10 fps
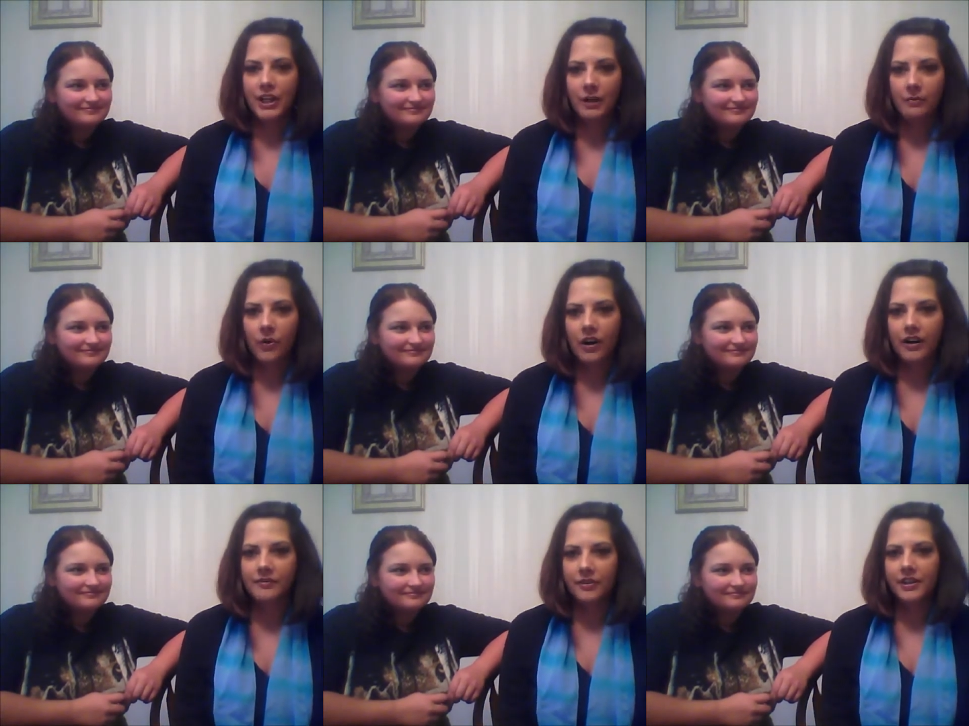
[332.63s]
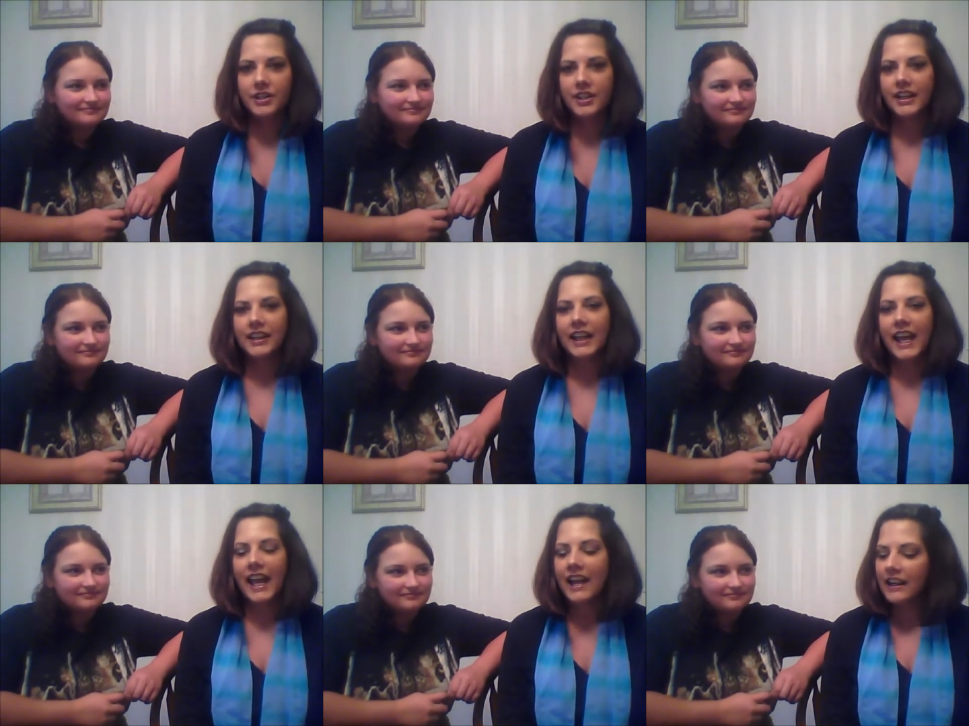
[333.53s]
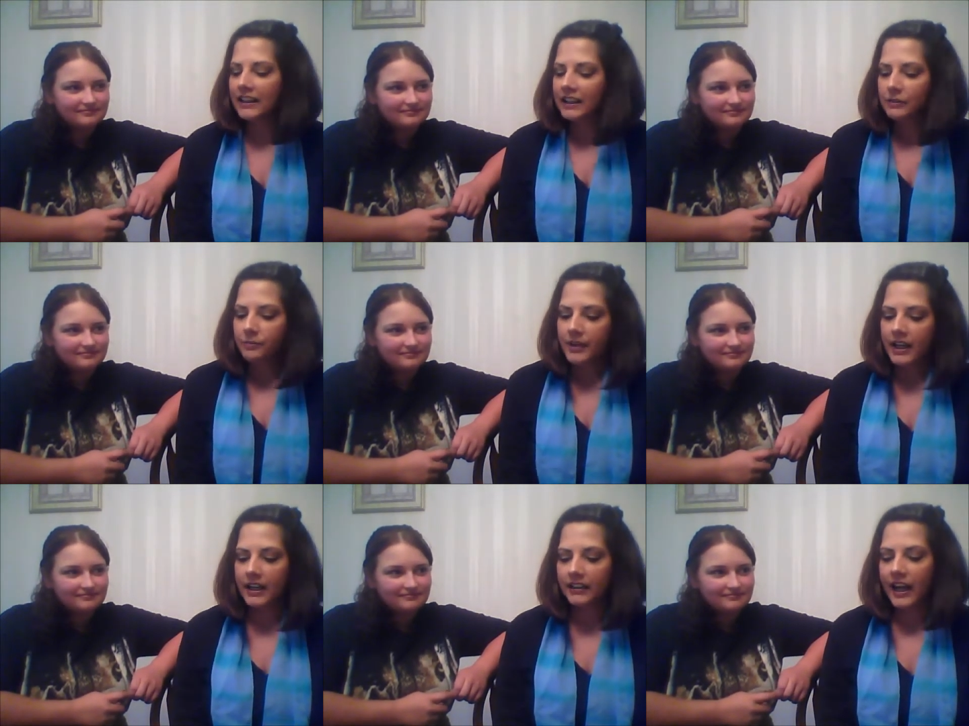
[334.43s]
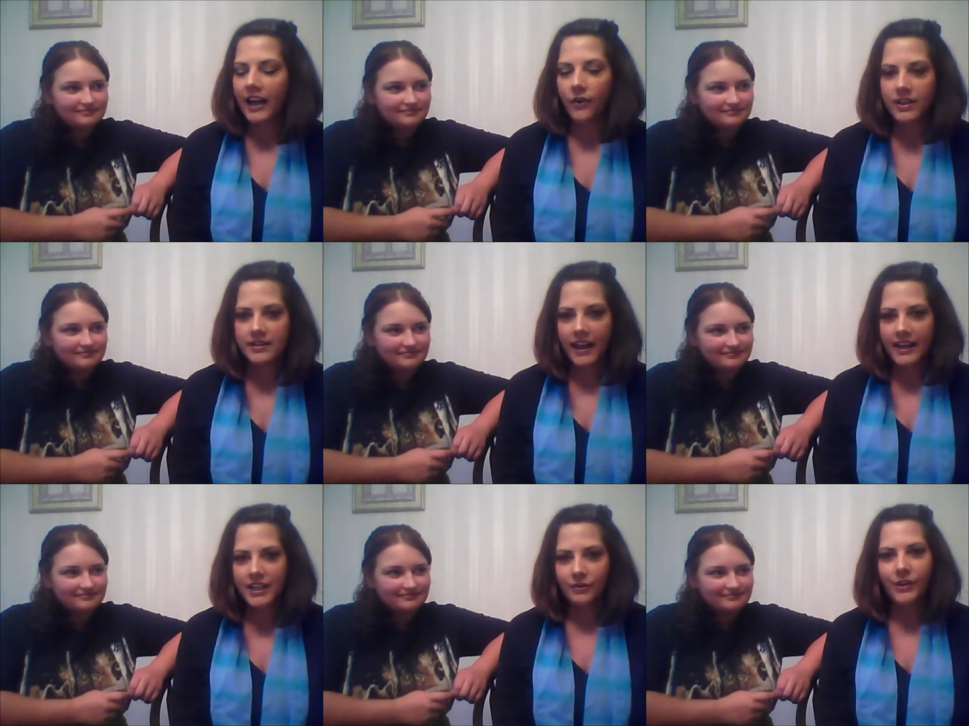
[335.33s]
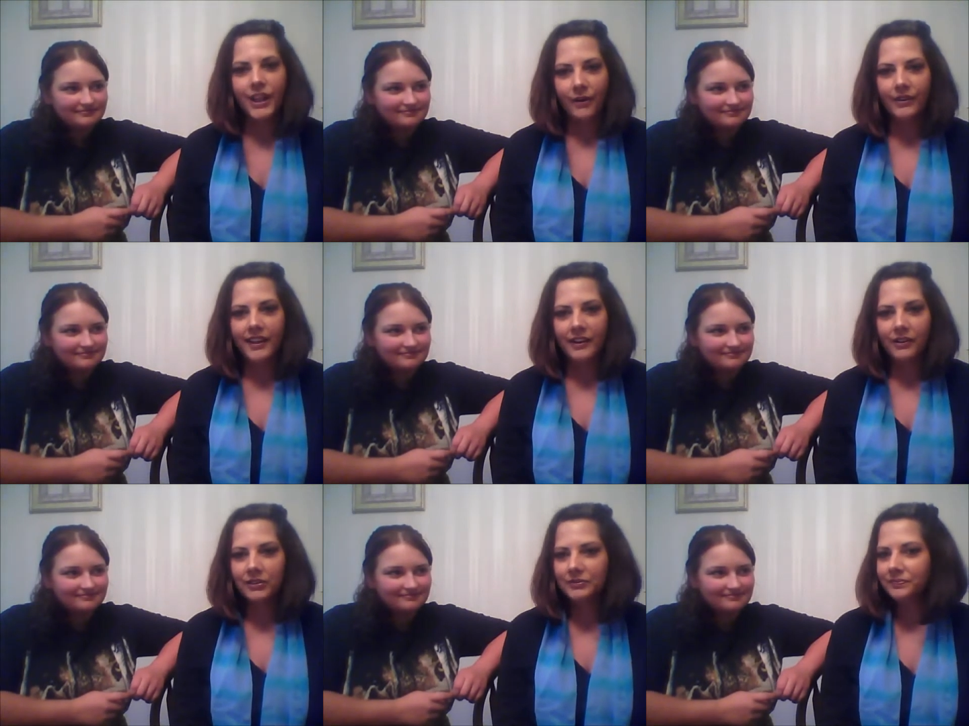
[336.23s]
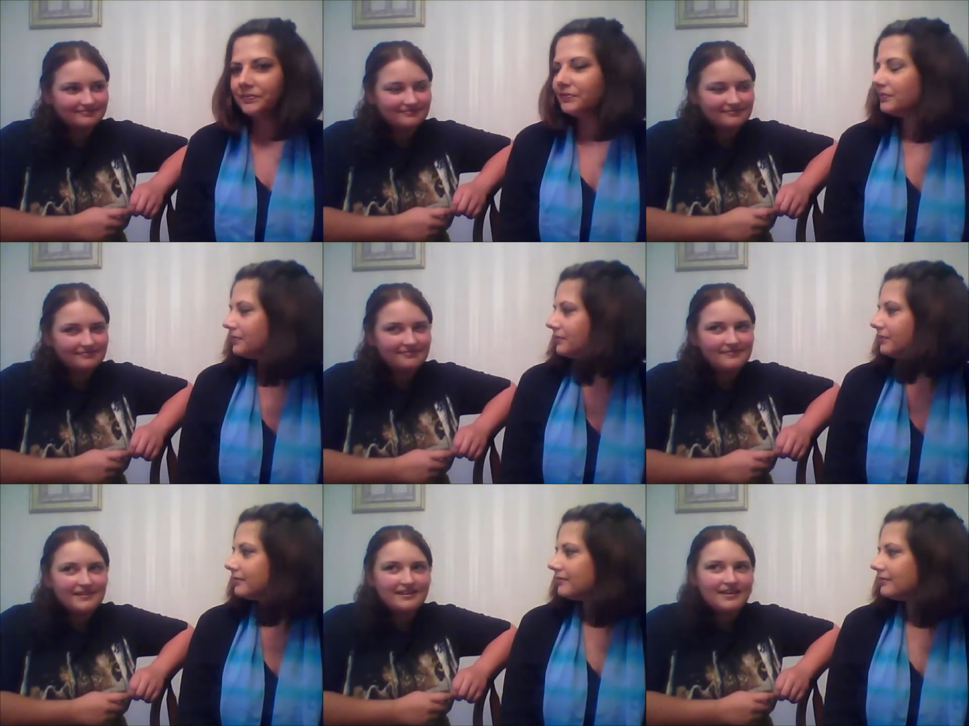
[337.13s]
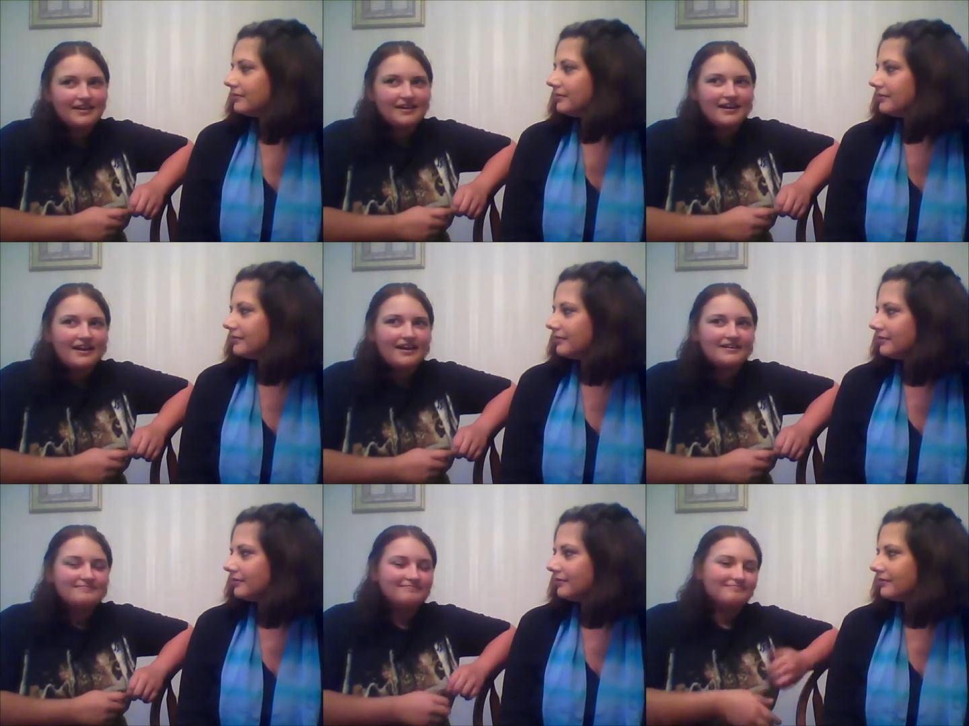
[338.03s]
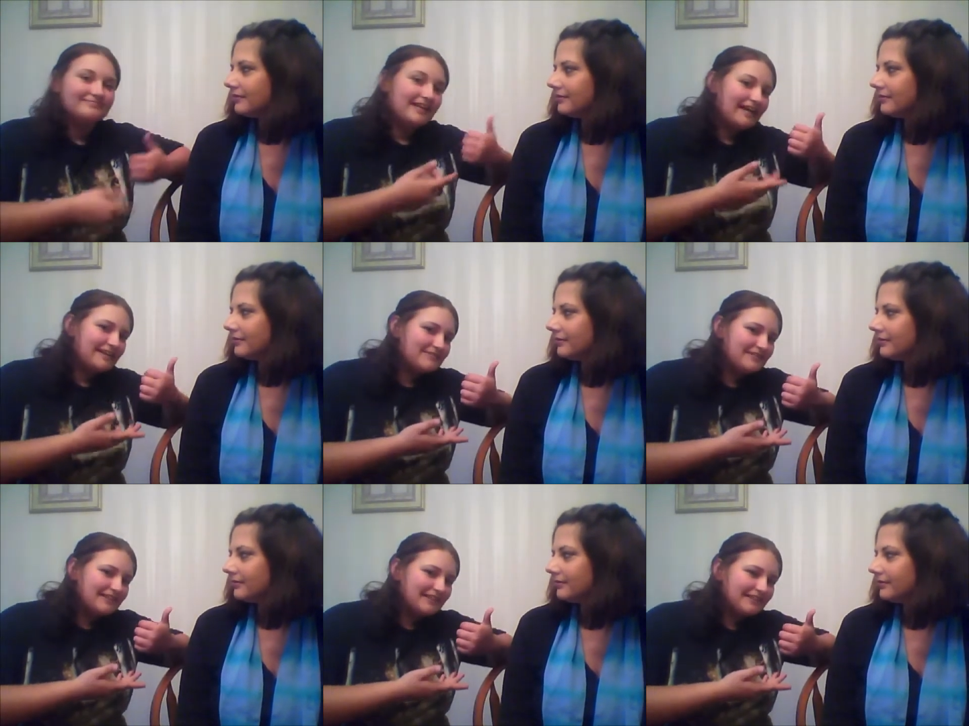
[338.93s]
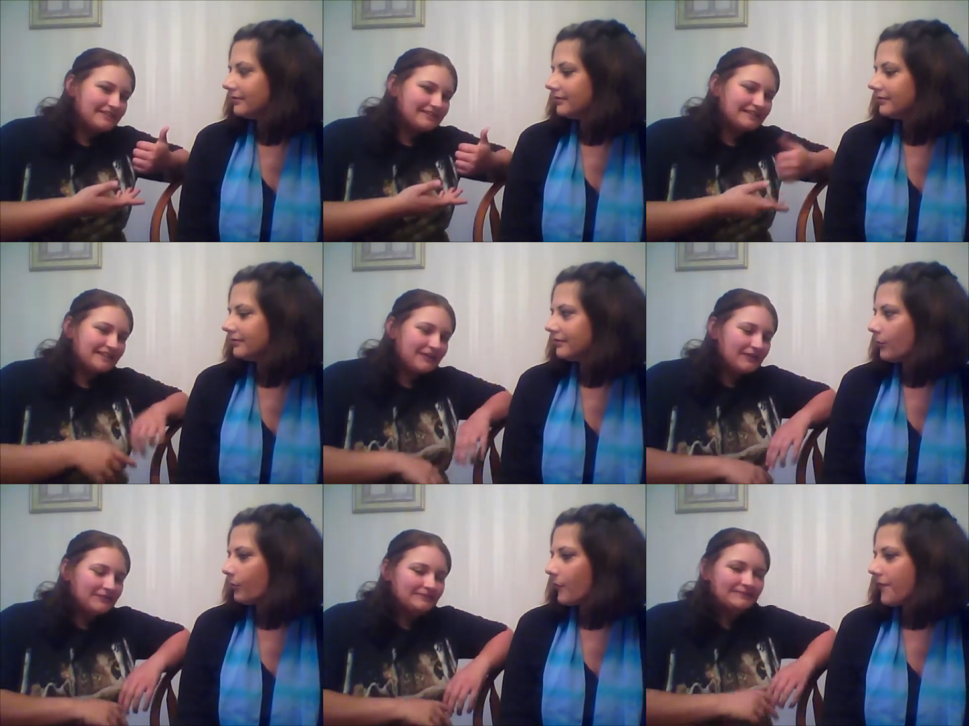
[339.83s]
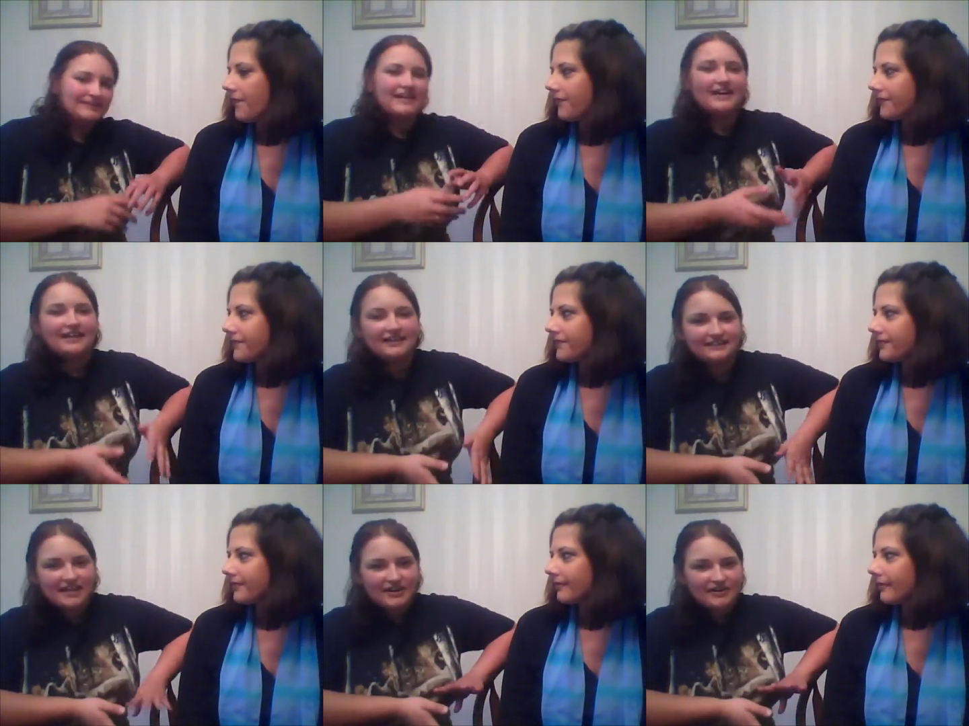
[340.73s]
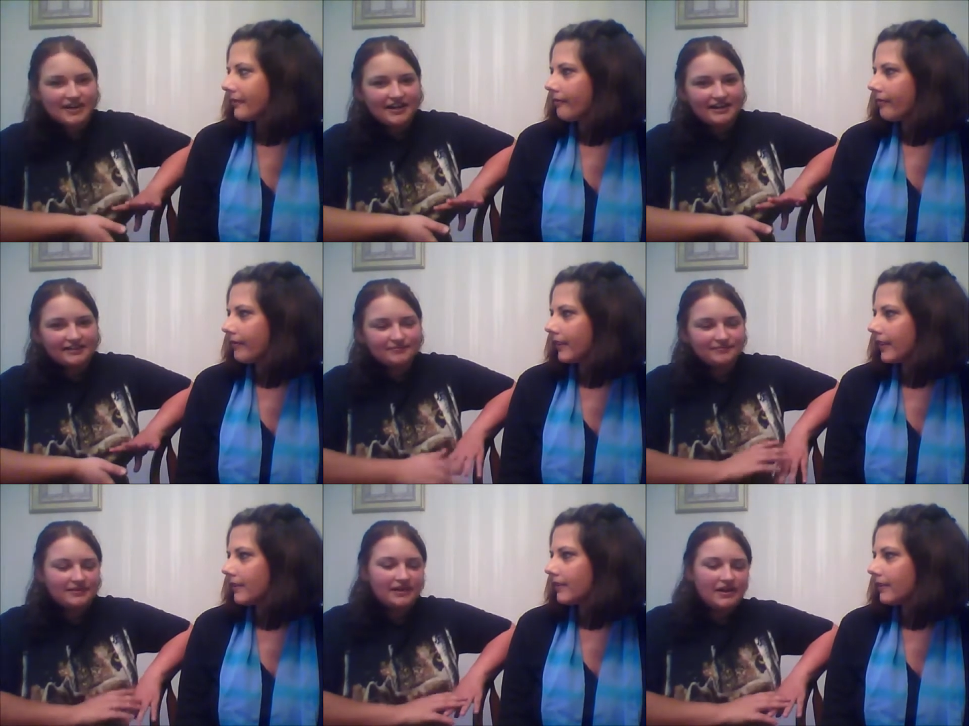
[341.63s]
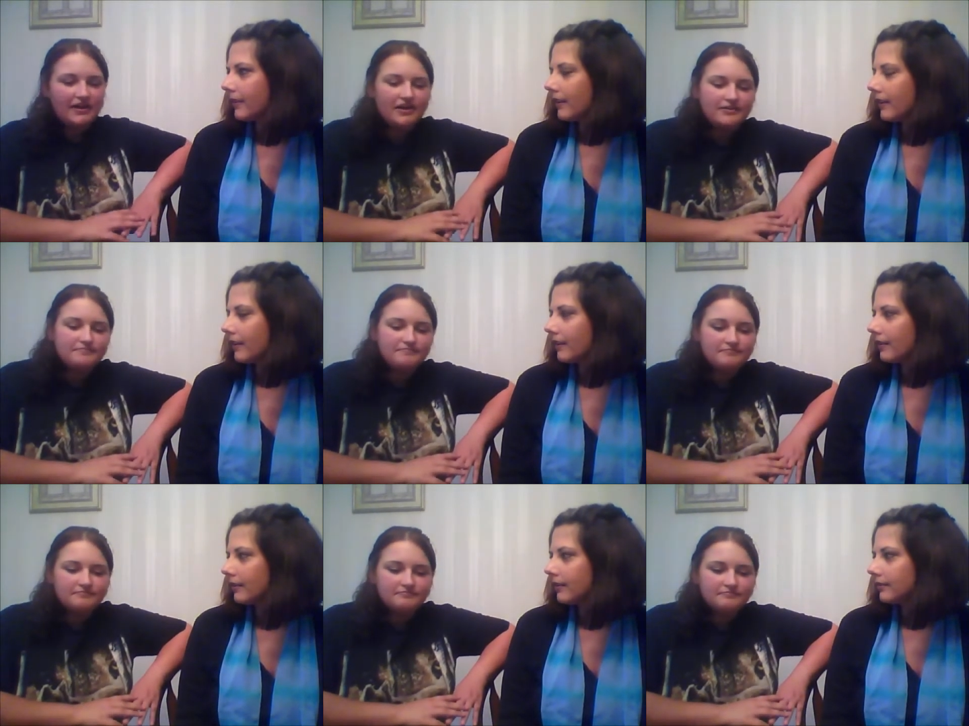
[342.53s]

Speaker 1: anymore, unfortunately. But I always liked it when they were little.
Speaker 2: I live with her, so we're not going to decorate. I'll